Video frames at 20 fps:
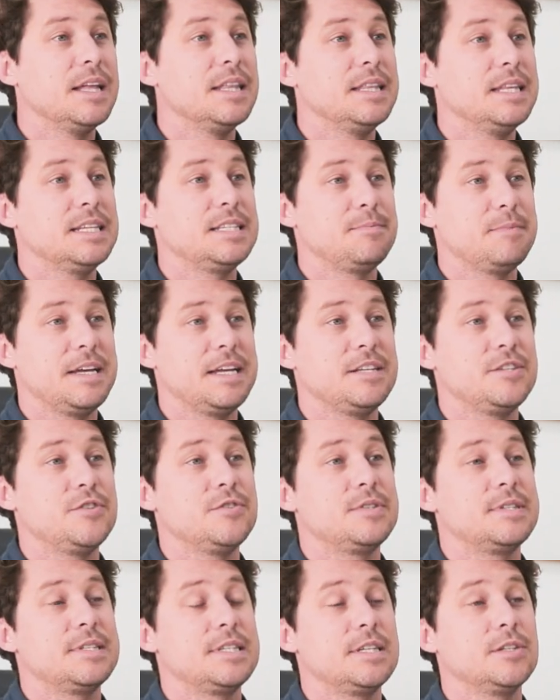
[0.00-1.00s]
This means
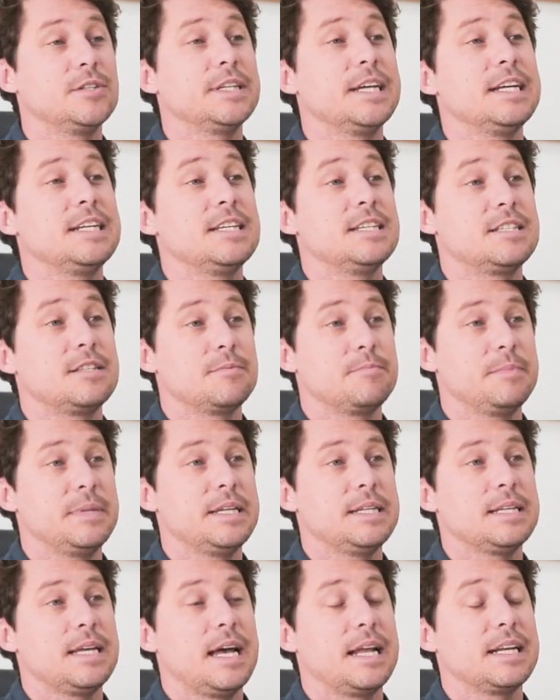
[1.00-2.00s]
you still need to
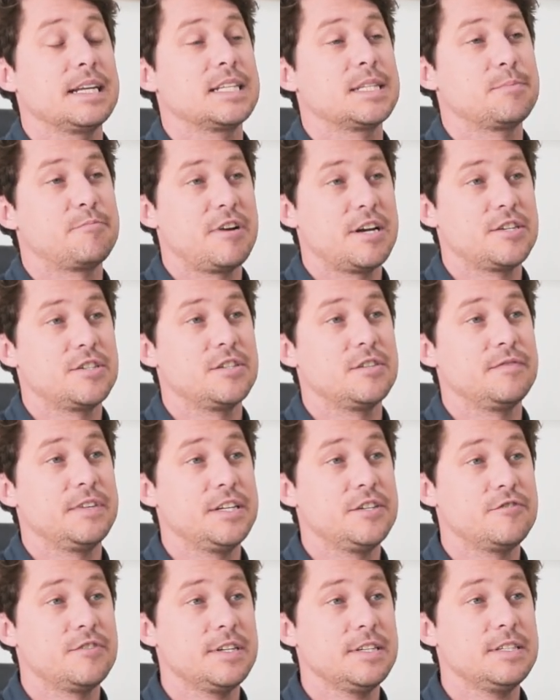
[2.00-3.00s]
submit an expression of
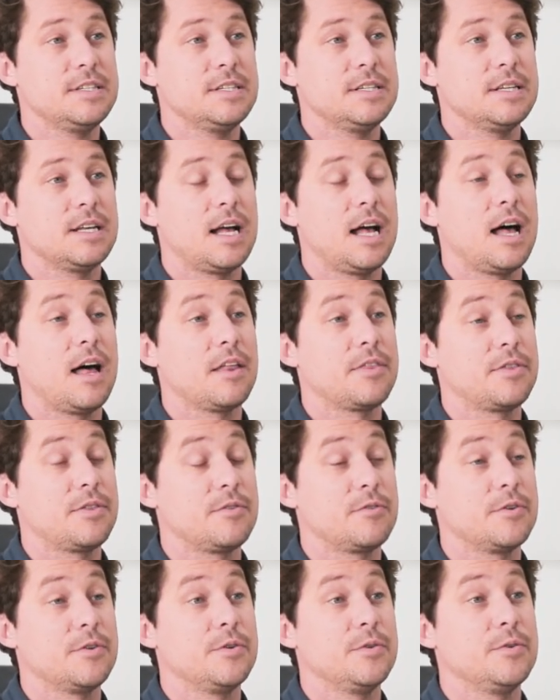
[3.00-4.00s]
interest
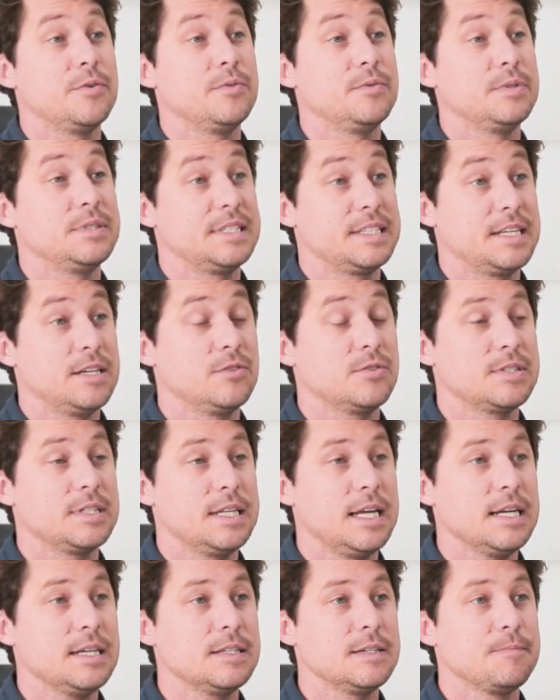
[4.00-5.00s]
through Skill
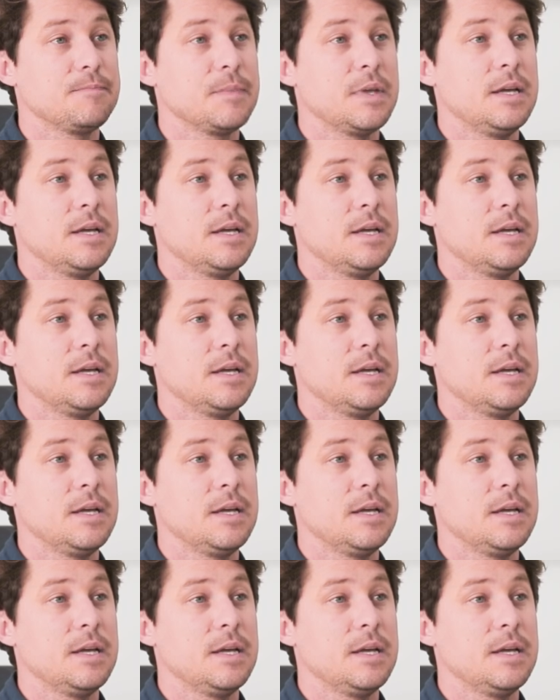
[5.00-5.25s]
Select.